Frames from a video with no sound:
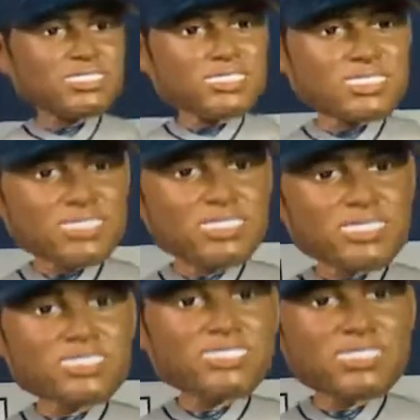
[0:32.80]
MVP
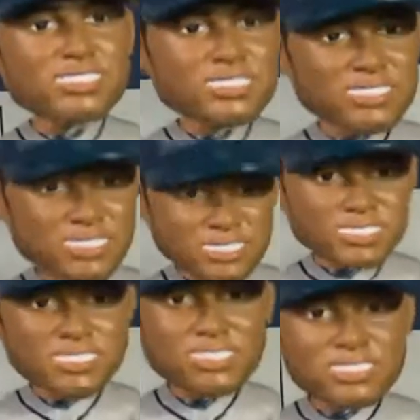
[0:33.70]
last year.
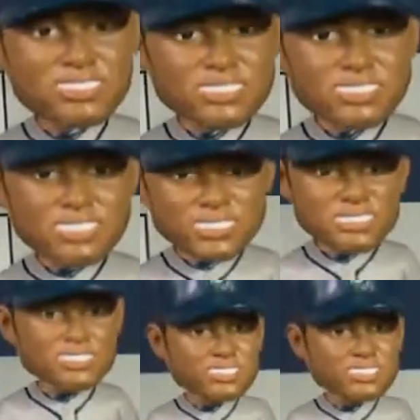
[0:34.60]
He's got his award.